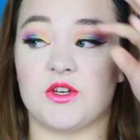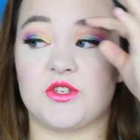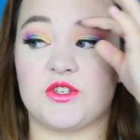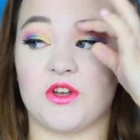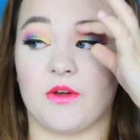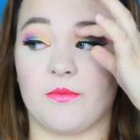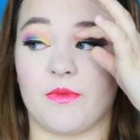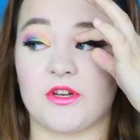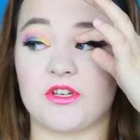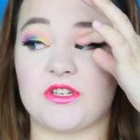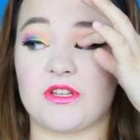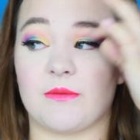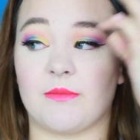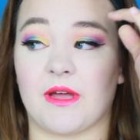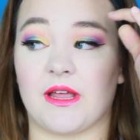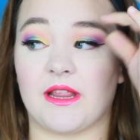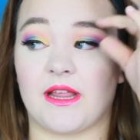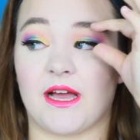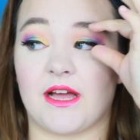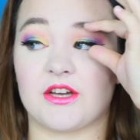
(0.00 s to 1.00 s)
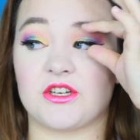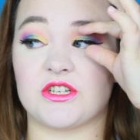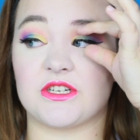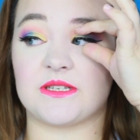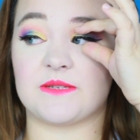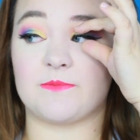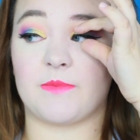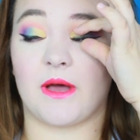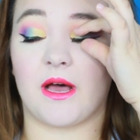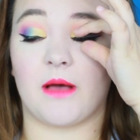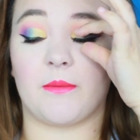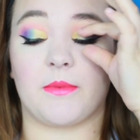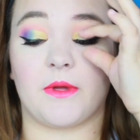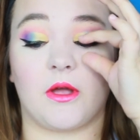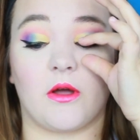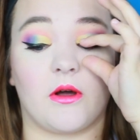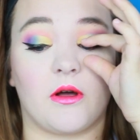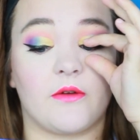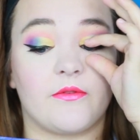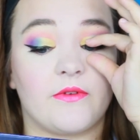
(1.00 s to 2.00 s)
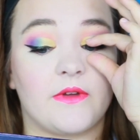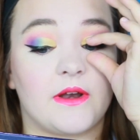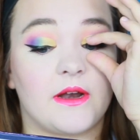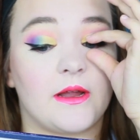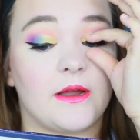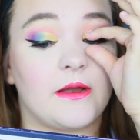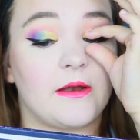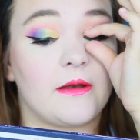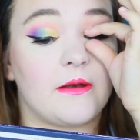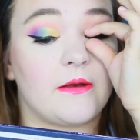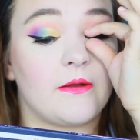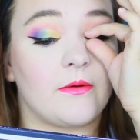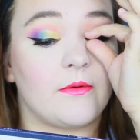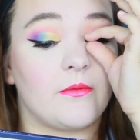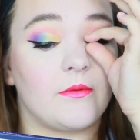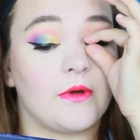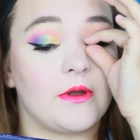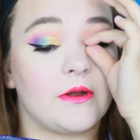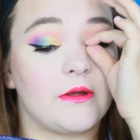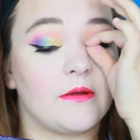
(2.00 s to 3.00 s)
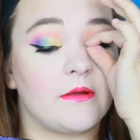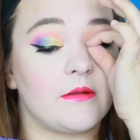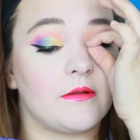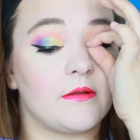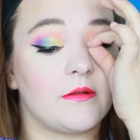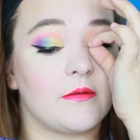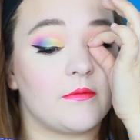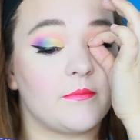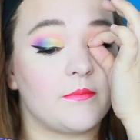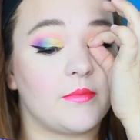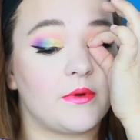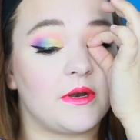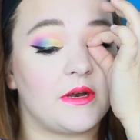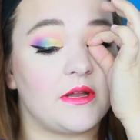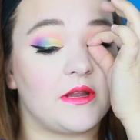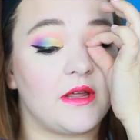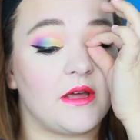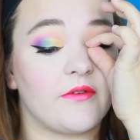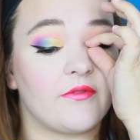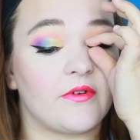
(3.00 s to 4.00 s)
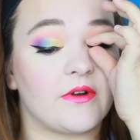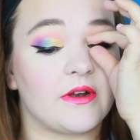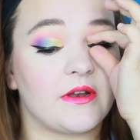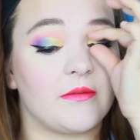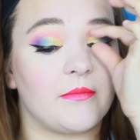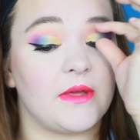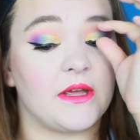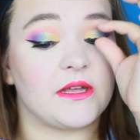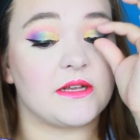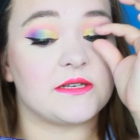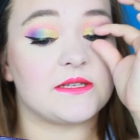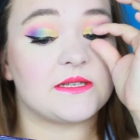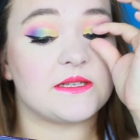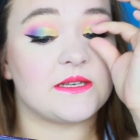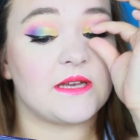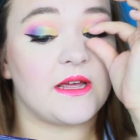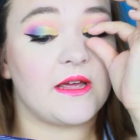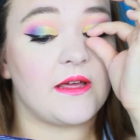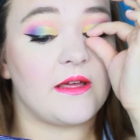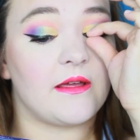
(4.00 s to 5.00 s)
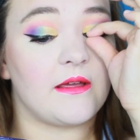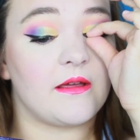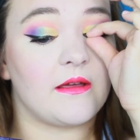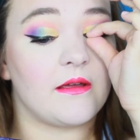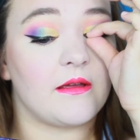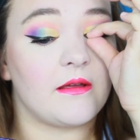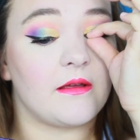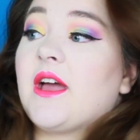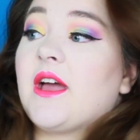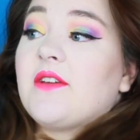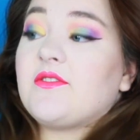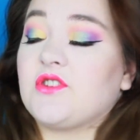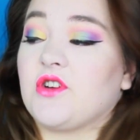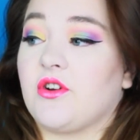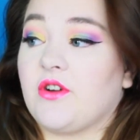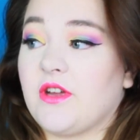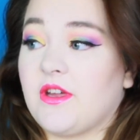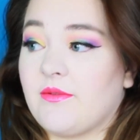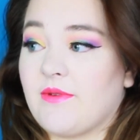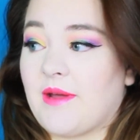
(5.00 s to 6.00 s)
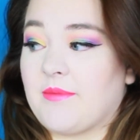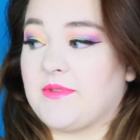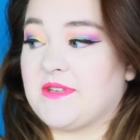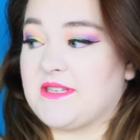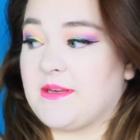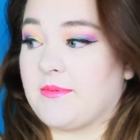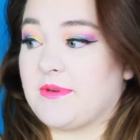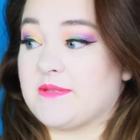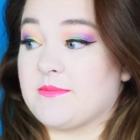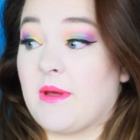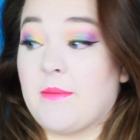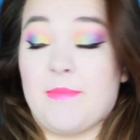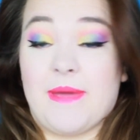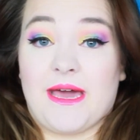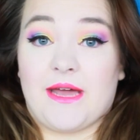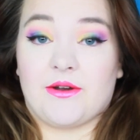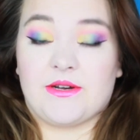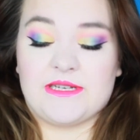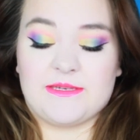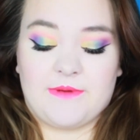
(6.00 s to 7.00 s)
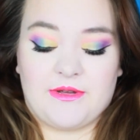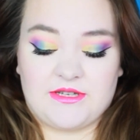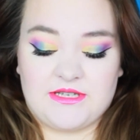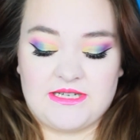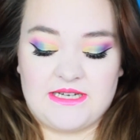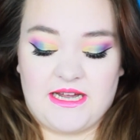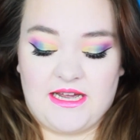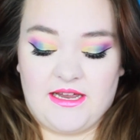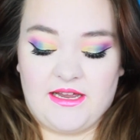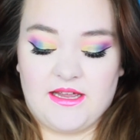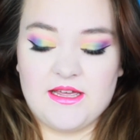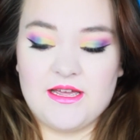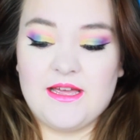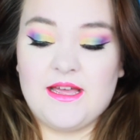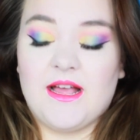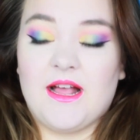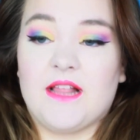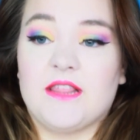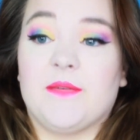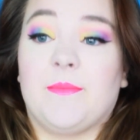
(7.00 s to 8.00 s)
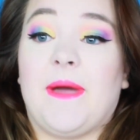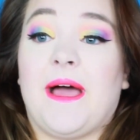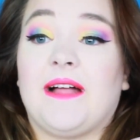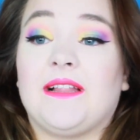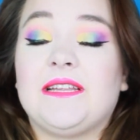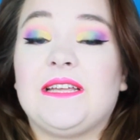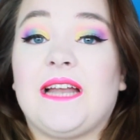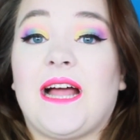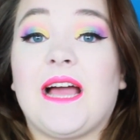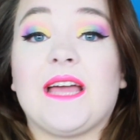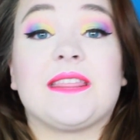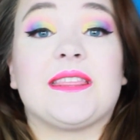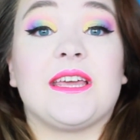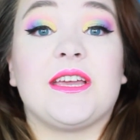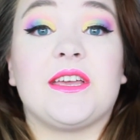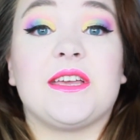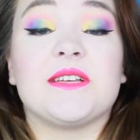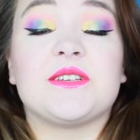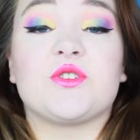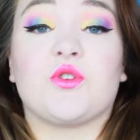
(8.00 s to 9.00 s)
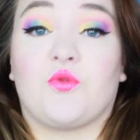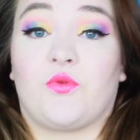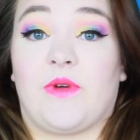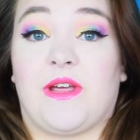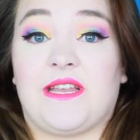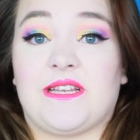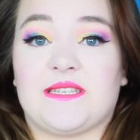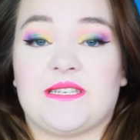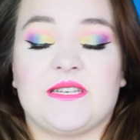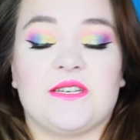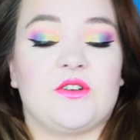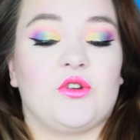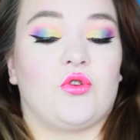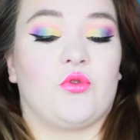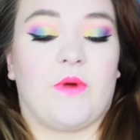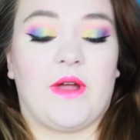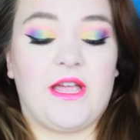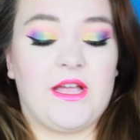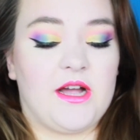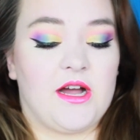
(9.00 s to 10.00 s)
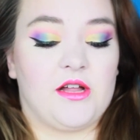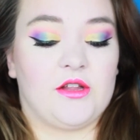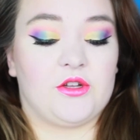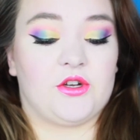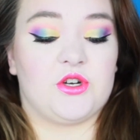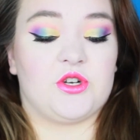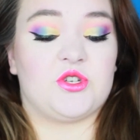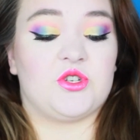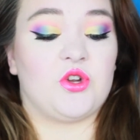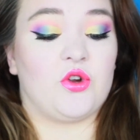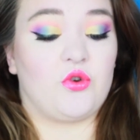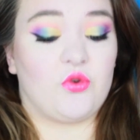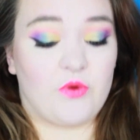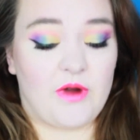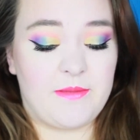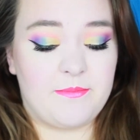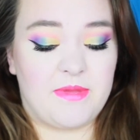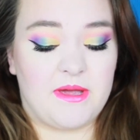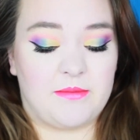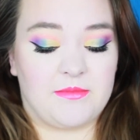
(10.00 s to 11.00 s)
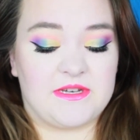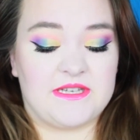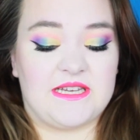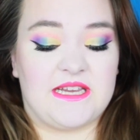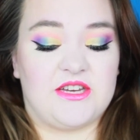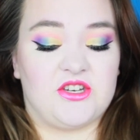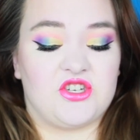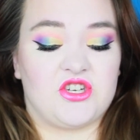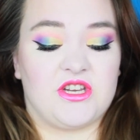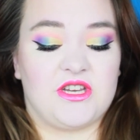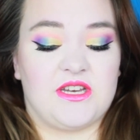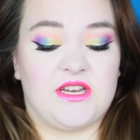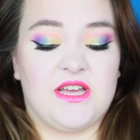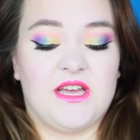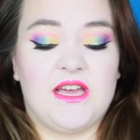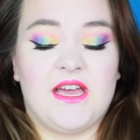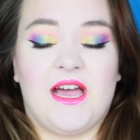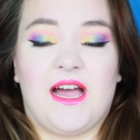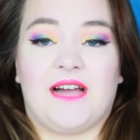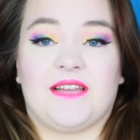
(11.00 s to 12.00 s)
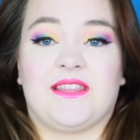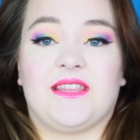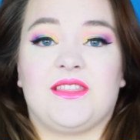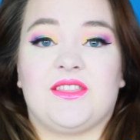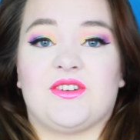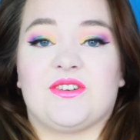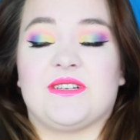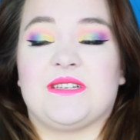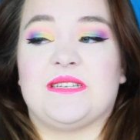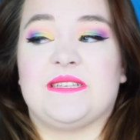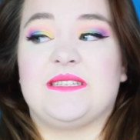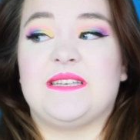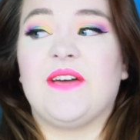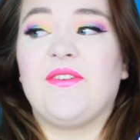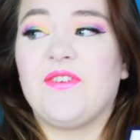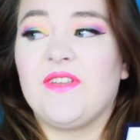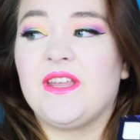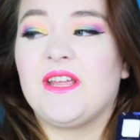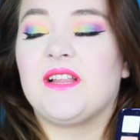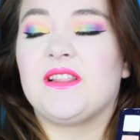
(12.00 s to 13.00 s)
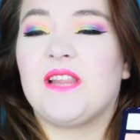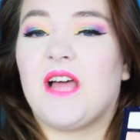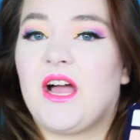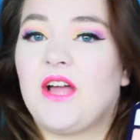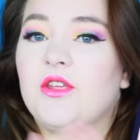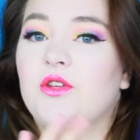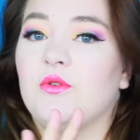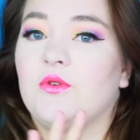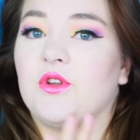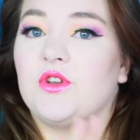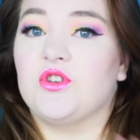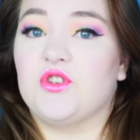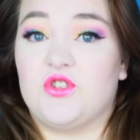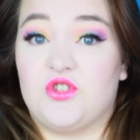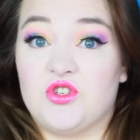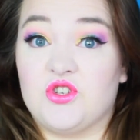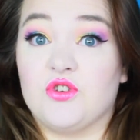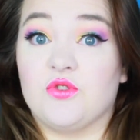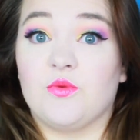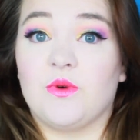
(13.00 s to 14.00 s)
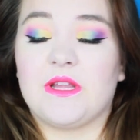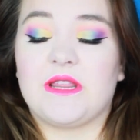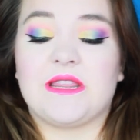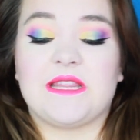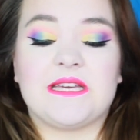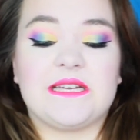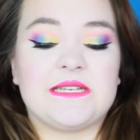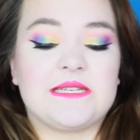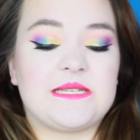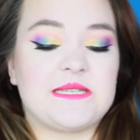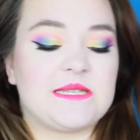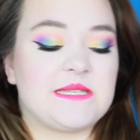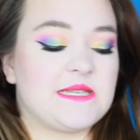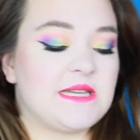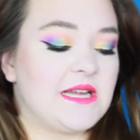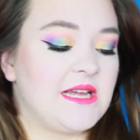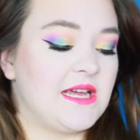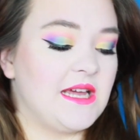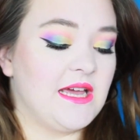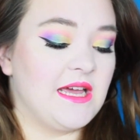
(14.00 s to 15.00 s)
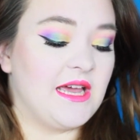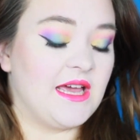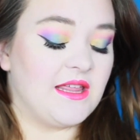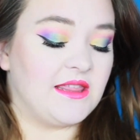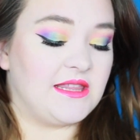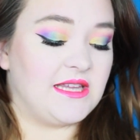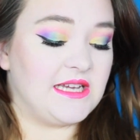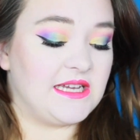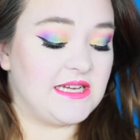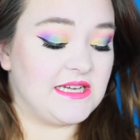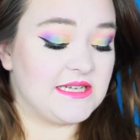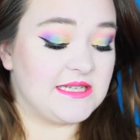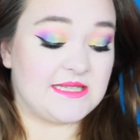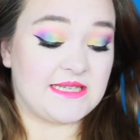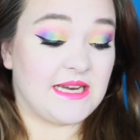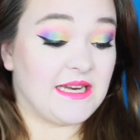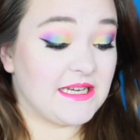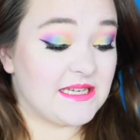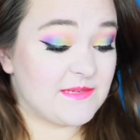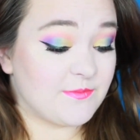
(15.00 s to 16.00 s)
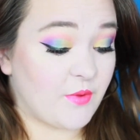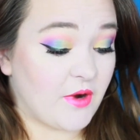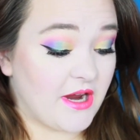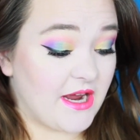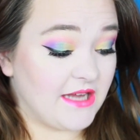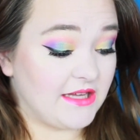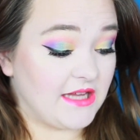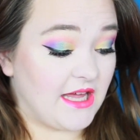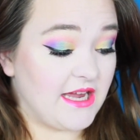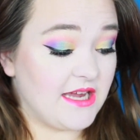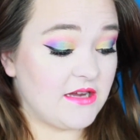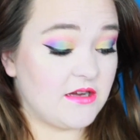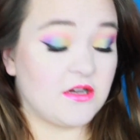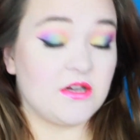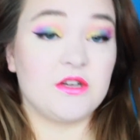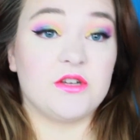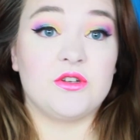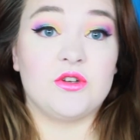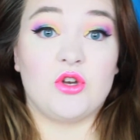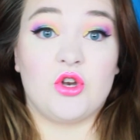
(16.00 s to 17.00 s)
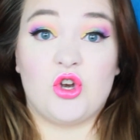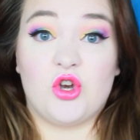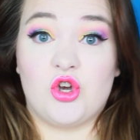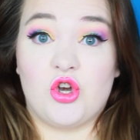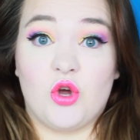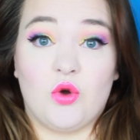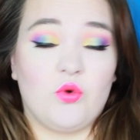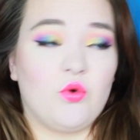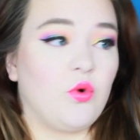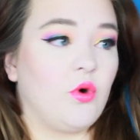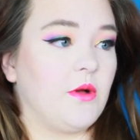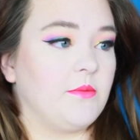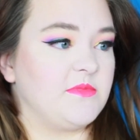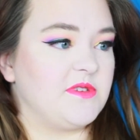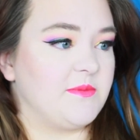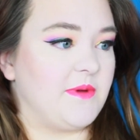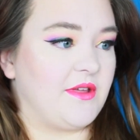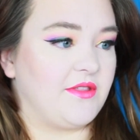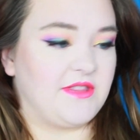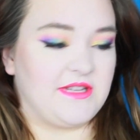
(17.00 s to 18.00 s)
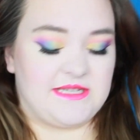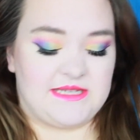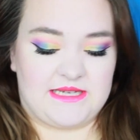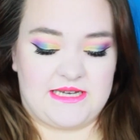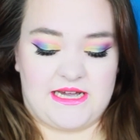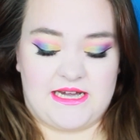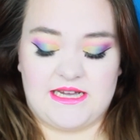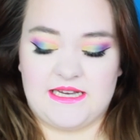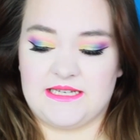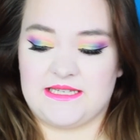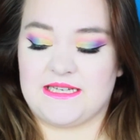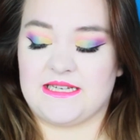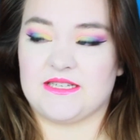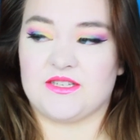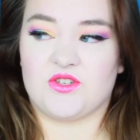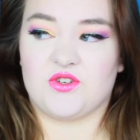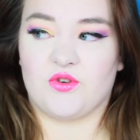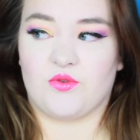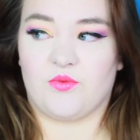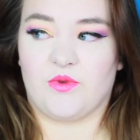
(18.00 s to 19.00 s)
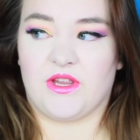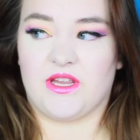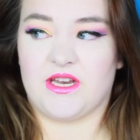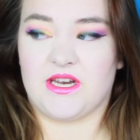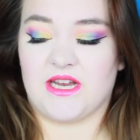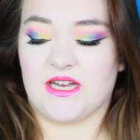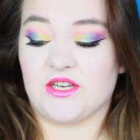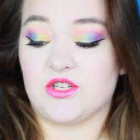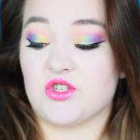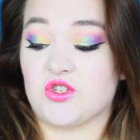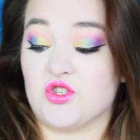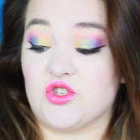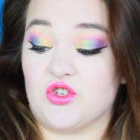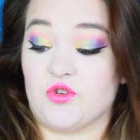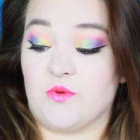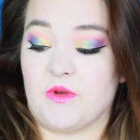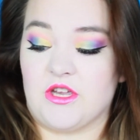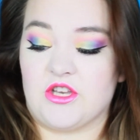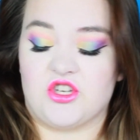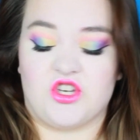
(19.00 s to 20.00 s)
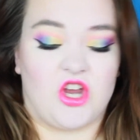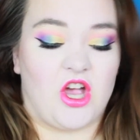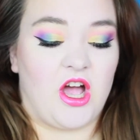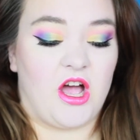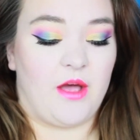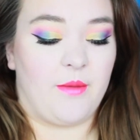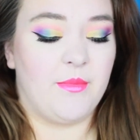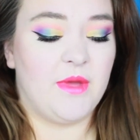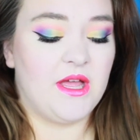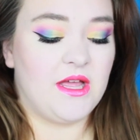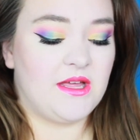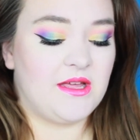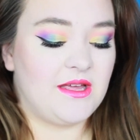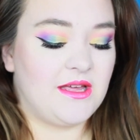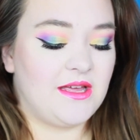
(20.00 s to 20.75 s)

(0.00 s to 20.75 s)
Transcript: so much that my lash is popping off, and I don't want to put in the effort to make it stay. I have to hurry and wrap this up because my battery's about to die. The palette, I think, is great. Great colors, great pigmentation. I think there's definitely a lot you can do with this. The setting spray I like. No qualms about this guy. It seems to do a really nice dewy job.